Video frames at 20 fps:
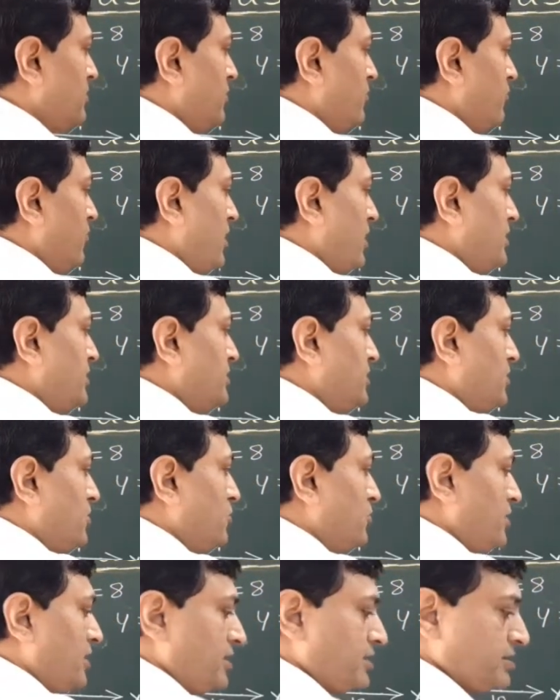Y is equal
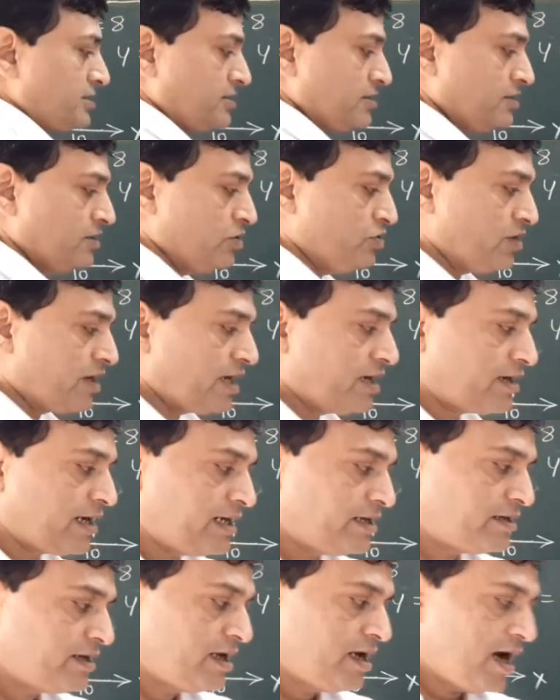to x. Then you can
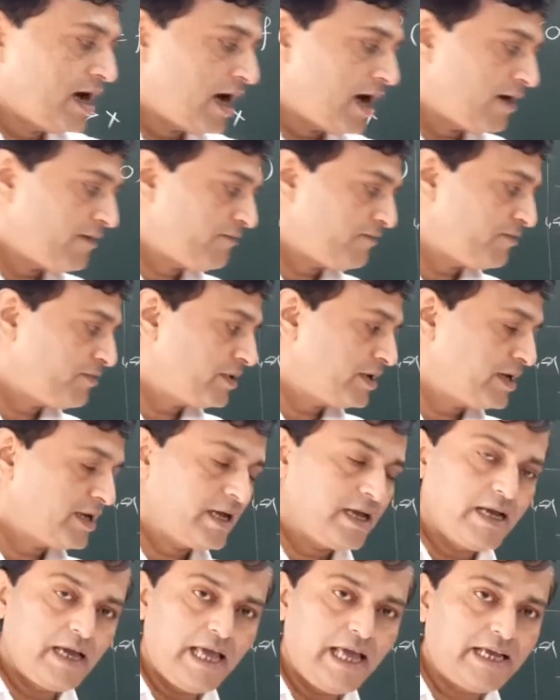write half
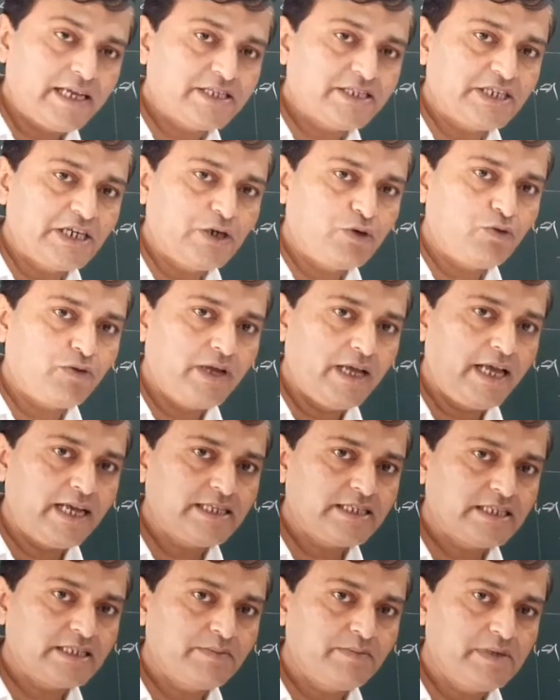x into
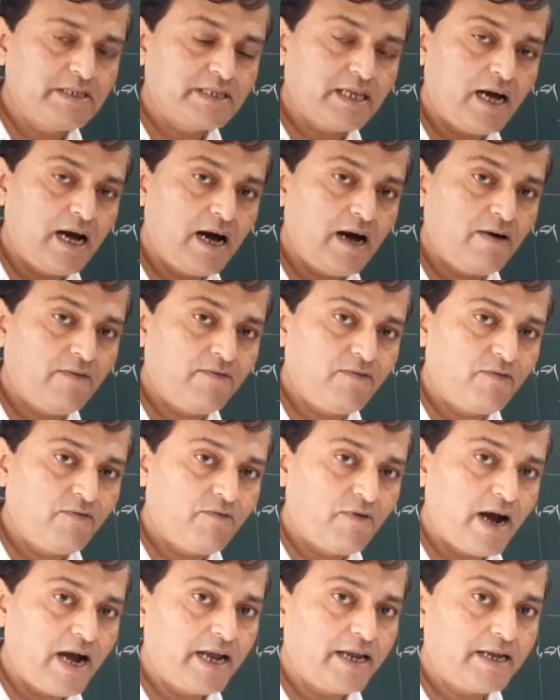x means half
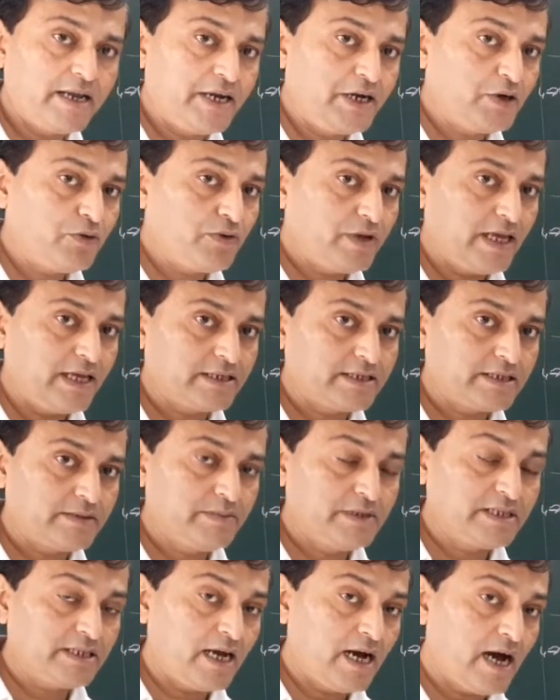y into x
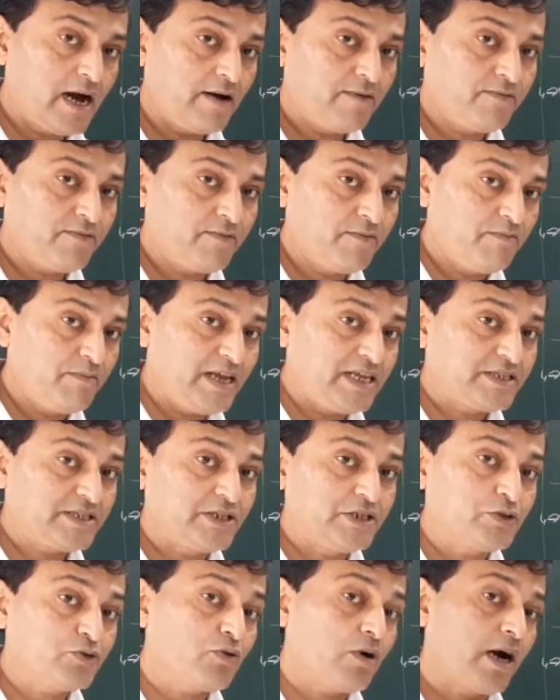means half base
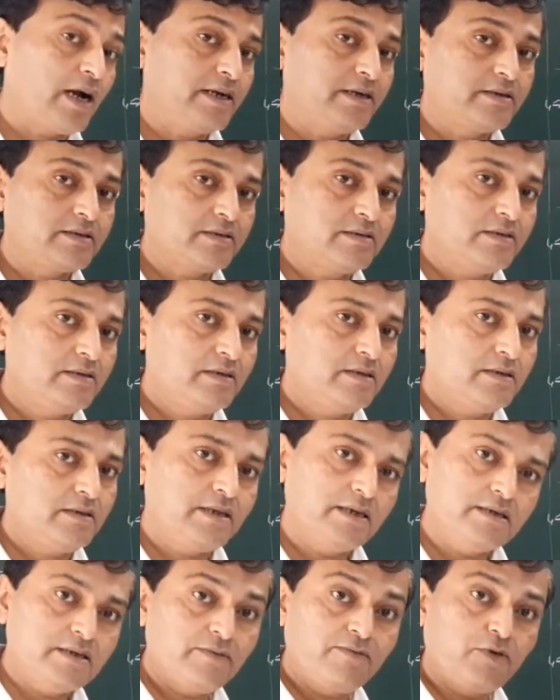into height.
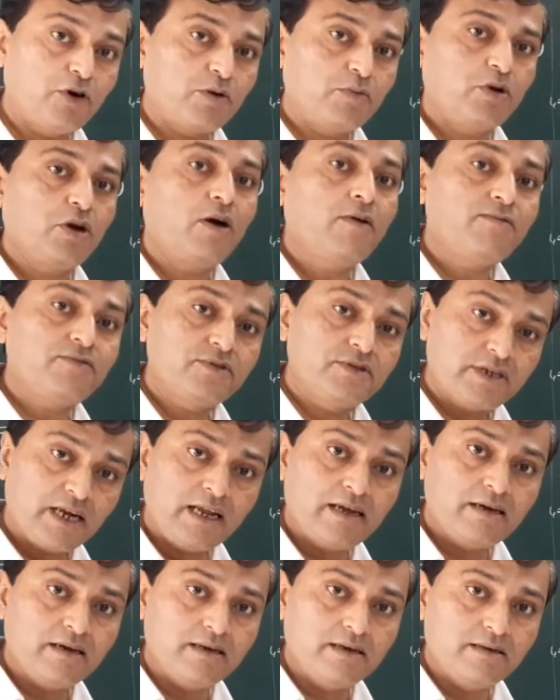That is the formula of
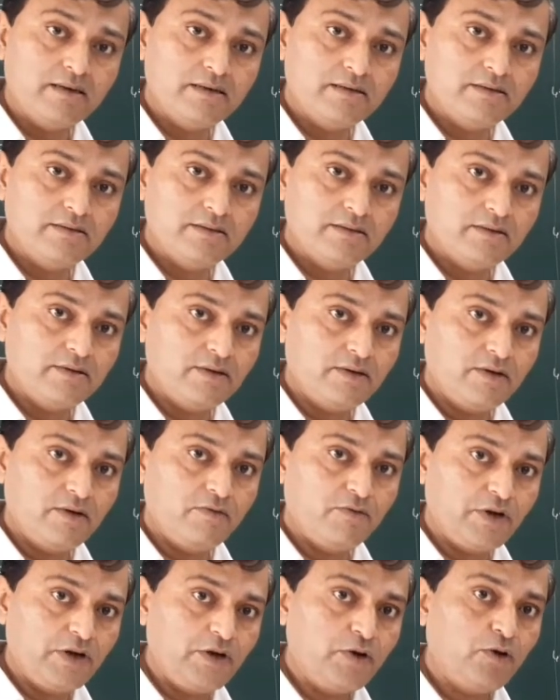triangle.
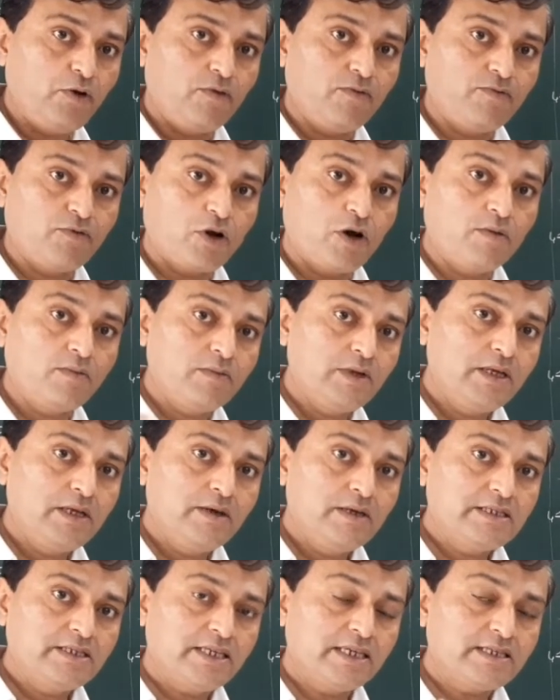We know from
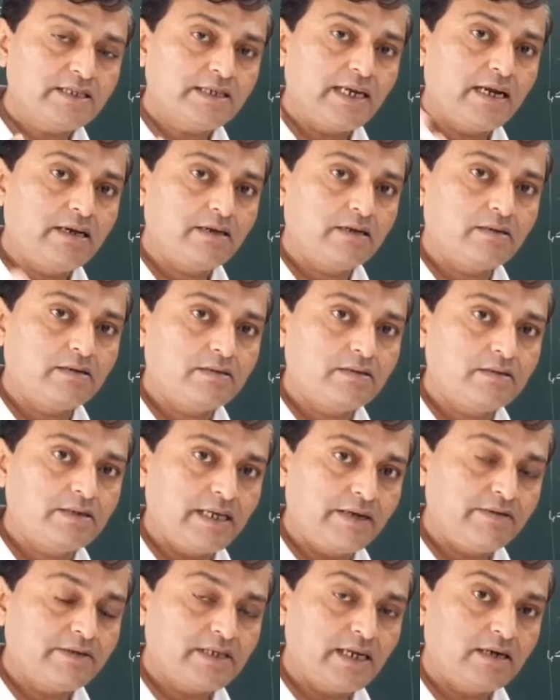6th standard,
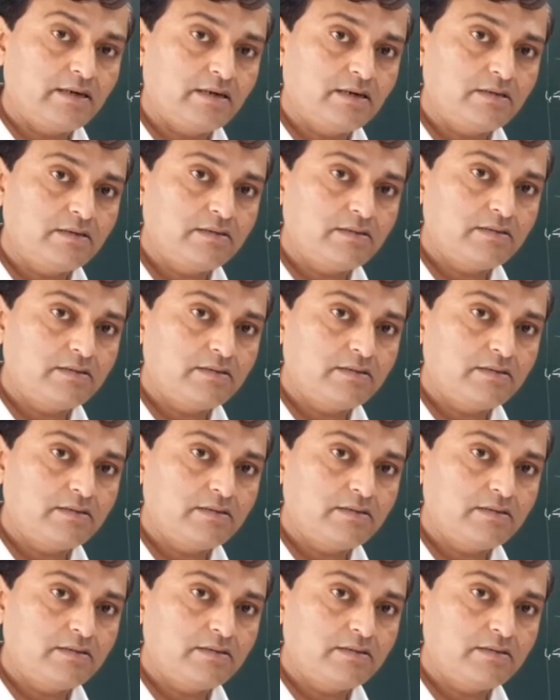7th standard.